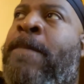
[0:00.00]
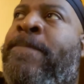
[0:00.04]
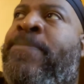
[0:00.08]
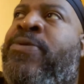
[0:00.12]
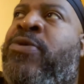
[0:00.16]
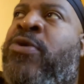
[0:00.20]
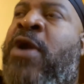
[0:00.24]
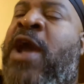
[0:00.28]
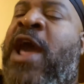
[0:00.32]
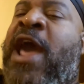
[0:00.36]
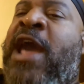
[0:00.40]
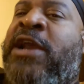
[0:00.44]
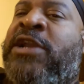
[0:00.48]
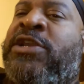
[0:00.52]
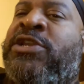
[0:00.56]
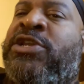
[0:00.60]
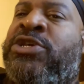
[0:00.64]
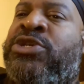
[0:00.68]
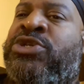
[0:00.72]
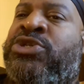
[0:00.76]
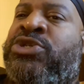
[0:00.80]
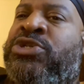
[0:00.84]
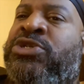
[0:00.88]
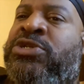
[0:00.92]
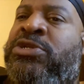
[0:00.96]

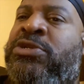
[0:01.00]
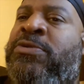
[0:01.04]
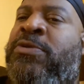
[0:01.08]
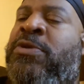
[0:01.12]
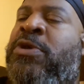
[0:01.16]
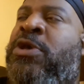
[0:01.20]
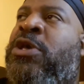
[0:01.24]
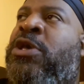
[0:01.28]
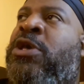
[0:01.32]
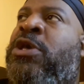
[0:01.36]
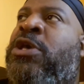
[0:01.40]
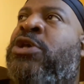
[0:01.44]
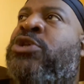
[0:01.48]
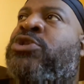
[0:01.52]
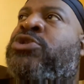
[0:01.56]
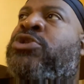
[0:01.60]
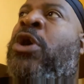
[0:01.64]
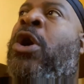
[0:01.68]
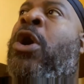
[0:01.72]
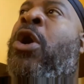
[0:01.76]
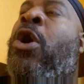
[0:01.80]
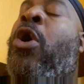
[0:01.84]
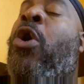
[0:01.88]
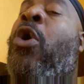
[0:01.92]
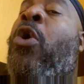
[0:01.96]
practiced his
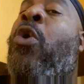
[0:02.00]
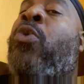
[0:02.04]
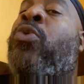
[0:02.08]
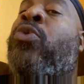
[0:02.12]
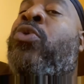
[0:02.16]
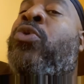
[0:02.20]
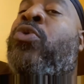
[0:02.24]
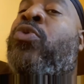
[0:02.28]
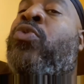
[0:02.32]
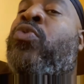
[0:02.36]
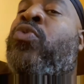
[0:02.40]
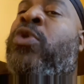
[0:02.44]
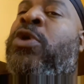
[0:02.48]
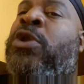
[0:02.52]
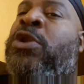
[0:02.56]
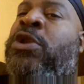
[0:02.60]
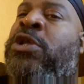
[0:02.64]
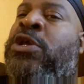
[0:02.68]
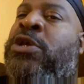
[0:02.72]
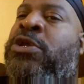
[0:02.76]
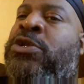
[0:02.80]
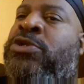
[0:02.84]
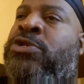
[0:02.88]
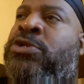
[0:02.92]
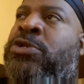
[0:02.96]
own
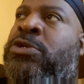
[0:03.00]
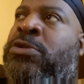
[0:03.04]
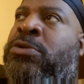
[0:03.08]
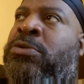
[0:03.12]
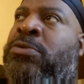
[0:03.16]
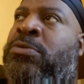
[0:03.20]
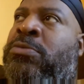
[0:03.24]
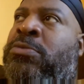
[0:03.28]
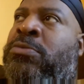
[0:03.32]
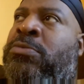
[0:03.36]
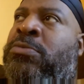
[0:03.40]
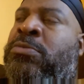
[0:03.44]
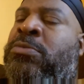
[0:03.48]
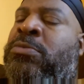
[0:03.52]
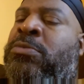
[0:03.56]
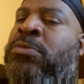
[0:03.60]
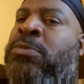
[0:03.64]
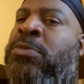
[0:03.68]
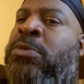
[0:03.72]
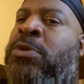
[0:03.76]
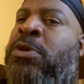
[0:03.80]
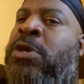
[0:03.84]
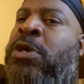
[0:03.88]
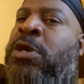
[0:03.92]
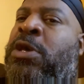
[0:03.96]
religion
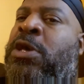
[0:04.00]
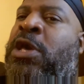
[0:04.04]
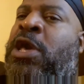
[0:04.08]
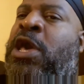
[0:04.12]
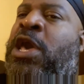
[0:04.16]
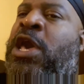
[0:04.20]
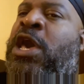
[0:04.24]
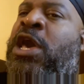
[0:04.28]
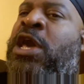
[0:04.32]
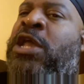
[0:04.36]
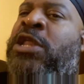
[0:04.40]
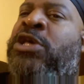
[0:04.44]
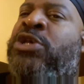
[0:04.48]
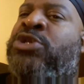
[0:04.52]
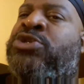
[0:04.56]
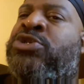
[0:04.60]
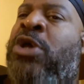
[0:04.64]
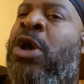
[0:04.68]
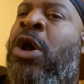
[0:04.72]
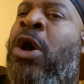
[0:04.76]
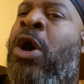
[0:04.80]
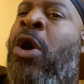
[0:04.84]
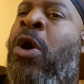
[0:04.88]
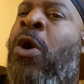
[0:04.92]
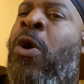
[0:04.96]
had his
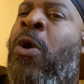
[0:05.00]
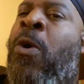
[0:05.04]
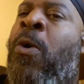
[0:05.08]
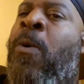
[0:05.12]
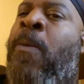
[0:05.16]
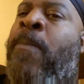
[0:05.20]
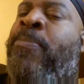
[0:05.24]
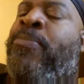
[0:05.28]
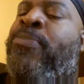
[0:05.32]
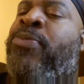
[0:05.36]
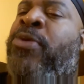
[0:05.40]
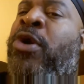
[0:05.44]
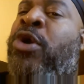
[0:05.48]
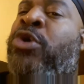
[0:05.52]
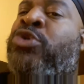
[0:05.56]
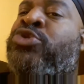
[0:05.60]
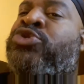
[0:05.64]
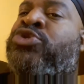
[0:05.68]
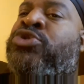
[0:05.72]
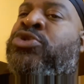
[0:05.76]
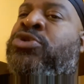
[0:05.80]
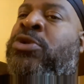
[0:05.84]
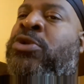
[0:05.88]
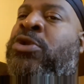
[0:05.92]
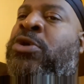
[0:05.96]
own
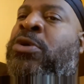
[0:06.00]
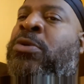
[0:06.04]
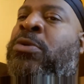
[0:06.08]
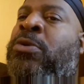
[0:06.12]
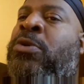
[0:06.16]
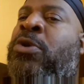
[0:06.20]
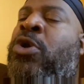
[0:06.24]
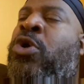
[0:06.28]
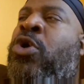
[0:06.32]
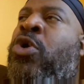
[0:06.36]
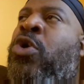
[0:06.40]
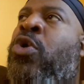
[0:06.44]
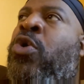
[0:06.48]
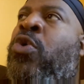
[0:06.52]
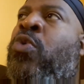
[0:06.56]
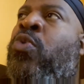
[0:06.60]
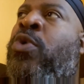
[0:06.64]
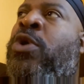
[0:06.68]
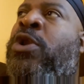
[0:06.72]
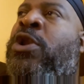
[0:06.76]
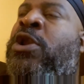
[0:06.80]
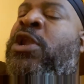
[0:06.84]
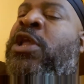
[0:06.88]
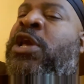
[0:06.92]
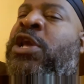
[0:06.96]
personal
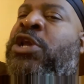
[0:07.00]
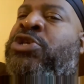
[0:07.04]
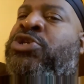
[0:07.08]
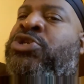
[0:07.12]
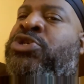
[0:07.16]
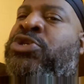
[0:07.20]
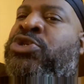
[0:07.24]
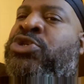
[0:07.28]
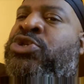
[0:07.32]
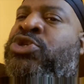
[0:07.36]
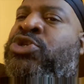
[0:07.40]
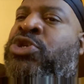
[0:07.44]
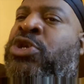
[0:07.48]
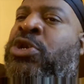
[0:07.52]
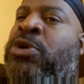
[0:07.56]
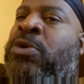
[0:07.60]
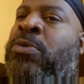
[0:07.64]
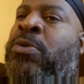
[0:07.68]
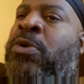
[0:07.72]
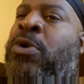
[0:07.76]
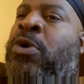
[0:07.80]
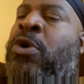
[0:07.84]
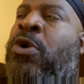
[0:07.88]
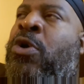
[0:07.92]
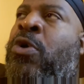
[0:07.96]

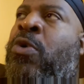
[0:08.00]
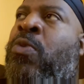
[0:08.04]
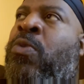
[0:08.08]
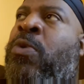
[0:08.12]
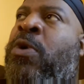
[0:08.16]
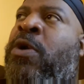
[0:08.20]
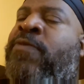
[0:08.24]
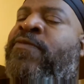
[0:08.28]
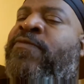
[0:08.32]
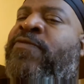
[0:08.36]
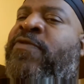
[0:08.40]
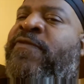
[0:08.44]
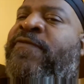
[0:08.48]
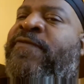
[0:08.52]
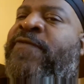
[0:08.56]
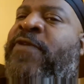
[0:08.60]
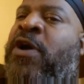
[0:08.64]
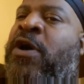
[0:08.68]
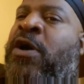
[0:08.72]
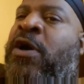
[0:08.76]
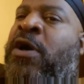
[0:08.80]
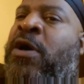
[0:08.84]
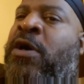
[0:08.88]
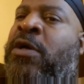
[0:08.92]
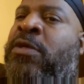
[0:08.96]
relationship with the
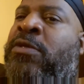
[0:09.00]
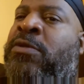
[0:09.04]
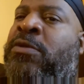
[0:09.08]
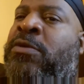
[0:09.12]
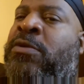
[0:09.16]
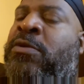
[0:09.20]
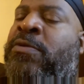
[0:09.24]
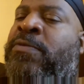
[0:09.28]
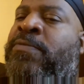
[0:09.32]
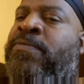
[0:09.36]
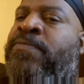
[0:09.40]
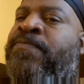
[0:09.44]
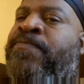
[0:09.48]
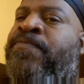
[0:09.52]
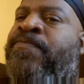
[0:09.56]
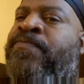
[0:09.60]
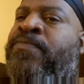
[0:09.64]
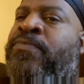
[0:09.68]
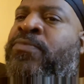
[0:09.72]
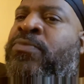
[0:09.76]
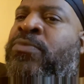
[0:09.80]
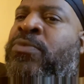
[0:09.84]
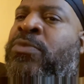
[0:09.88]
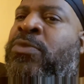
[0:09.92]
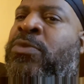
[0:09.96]
Father.
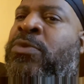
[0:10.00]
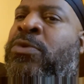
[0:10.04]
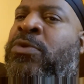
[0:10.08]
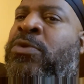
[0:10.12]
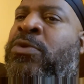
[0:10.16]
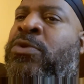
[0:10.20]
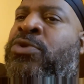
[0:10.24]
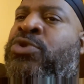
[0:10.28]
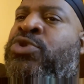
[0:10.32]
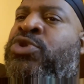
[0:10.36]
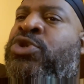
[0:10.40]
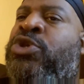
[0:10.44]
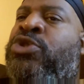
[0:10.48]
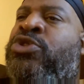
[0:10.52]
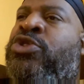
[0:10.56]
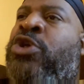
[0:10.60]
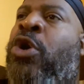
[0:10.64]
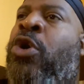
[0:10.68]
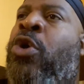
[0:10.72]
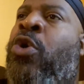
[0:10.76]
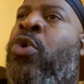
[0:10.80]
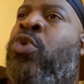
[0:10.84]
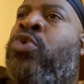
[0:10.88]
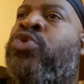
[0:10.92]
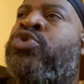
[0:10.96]
See,
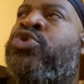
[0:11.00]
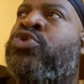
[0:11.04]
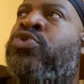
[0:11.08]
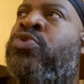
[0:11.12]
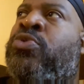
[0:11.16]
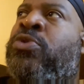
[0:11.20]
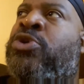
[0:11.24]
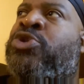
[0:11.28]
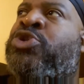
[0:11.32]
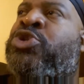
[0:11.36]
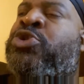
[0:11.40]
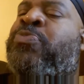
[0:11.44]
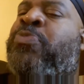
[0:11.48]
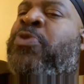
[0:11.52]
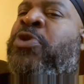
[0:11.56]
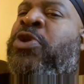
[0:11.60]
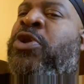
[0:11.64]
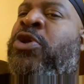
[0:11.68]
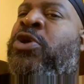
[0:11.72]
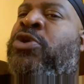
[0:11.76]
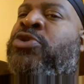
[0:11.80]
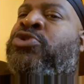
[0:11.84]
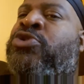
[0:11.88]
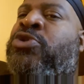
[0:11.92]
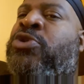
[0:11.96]
those who are
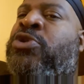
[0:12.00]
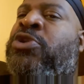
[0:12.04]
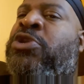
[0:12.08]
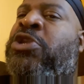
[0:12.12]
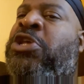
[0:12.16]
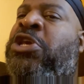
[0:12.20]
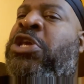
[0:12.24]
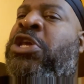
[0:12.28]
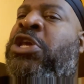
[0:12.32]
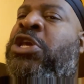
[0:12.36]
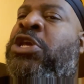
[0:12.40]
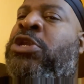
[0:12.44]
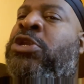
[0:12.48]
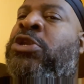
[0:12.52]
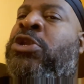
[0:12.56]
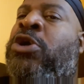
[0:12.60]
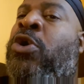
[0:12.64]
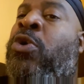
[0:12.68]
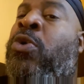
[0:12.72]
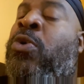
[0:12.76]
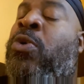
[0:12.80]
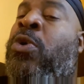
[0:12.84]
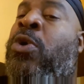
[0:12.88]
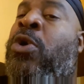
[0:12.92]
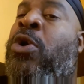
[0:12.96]
spiritual need
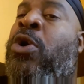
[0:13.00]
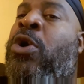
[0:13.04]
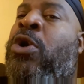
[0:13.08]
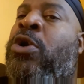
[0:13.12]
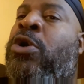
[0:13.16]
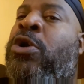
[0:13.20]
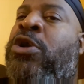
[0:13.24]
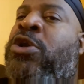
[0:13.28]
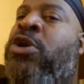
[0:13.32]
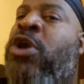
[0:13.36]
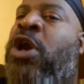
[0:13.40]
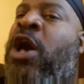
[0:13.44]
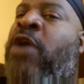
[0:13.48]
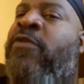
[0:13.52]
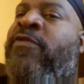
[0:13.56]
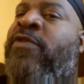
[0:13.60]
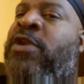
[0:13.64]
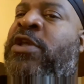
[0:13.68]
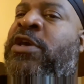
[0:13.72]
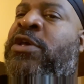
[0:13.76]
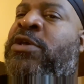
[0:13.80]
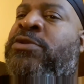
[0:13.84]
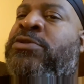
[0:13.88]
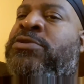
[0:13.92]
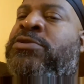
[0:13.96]
no
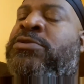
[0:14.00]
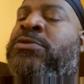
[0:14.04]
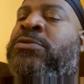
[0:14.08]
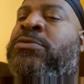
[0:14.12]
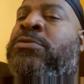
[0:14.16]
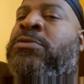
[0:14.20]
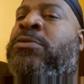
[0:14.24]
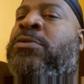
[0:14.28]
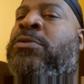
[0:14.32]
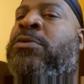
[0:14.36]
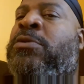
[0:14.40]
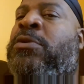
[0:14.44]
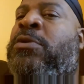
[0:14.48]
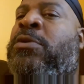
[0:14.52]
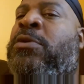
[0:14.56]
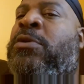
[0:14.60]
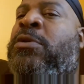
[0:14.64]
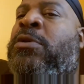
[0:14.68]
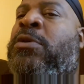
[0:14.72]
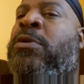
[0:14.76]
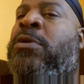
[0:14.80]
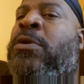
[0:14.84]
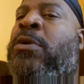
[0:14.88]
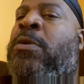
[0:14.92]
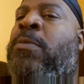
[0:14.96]
governance
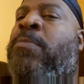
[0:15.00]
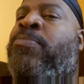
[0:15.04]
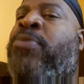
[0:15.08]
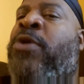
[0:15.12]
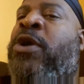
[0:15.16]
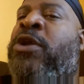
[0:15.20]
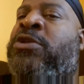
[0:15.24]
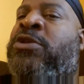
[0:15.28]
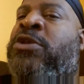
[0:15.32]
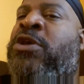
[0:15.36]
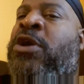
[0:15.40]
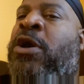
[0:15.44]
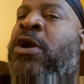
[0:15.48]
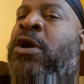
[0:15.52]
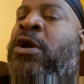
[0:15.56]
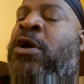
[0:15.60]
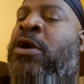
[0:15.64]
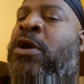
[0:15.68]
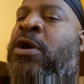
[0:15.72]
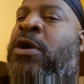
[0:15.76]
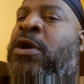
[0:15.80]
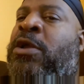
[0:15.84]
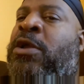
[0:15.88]
but God.